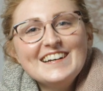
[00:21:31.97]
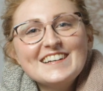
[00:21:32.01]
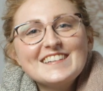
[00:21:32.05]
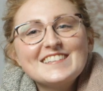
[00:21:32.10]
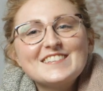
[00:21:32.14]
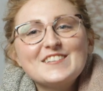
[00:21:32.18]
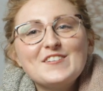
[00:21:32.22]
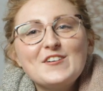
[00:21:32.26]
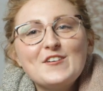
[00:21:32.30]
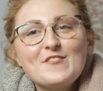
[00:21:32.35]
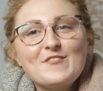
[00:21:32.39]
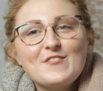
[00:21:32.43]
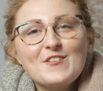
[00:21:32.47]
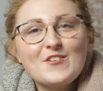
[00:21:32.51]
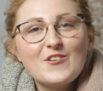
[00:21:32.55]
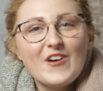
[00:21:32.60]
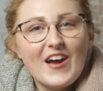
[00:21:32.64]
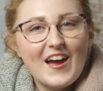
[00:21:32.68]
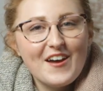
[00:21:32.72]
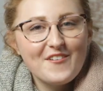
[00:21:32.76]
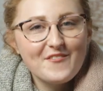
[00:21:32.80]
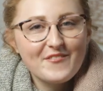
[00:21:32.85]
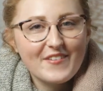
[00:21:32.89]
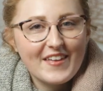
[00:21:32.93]
So if you
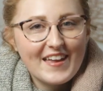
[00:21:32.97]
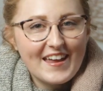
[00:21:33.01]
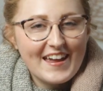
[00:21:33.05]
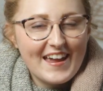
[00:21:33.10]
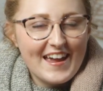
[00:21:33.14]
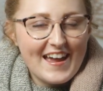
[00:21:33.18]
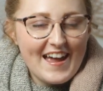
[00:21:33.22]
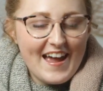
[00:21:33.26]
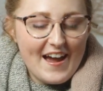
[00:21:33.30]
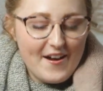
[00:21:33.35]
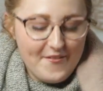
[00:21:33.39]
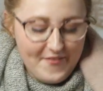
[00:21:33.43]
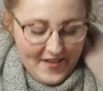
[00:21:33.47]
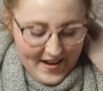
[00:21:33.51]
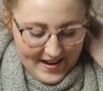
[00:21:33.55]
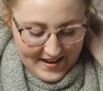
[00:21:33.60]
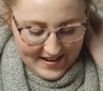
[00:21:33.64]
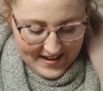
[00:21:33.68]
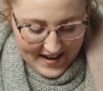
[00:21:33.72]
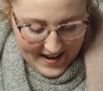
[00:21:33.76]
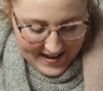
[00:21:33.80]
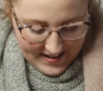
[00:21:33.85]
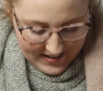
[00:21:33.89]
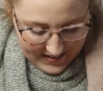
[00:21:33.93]
have
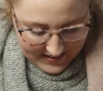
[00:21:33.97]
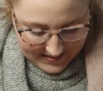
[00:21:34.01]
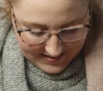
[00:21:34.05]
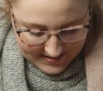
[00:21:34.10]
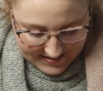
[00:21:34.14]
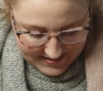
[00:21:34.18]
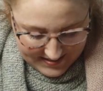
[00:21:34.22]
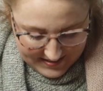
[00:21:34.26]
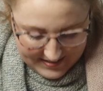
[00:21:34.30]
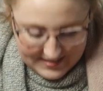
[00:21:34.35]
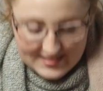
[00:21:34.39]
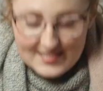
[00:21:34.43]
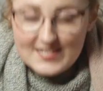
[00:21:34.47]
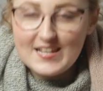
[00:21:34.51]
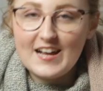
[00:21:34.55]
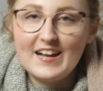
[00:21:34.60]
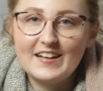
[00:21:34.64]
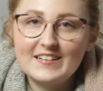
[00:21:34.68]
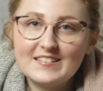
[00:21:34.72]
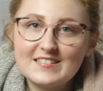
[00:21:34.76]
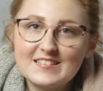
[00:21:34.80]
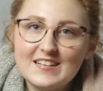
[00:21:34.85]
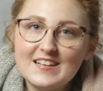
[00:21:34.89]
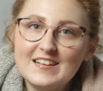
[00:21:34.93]
had any
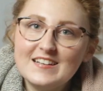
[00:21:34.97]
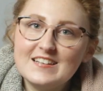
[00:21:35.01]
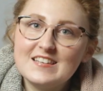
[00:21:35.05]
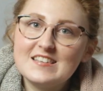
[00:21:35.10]
success